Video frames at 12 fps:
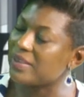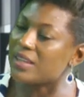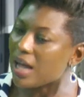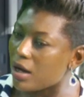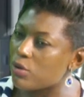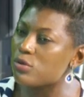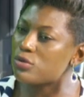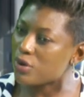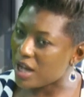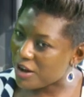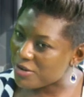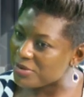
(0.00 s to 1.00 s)
down to
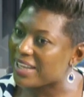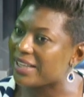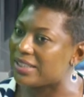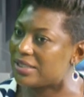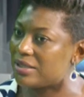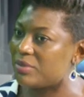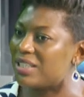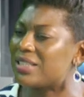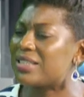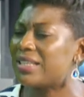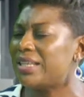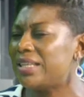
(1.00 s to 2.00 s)
our reality,
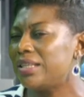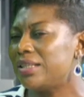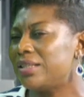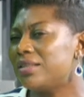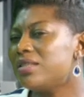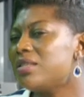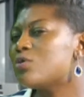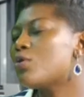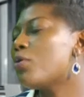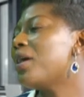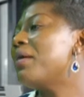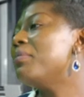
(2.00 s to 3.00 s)
because this is
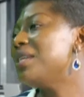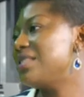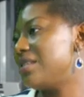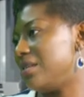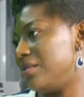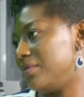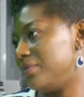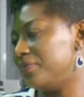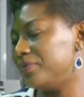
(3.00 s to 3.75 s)
what we are missing.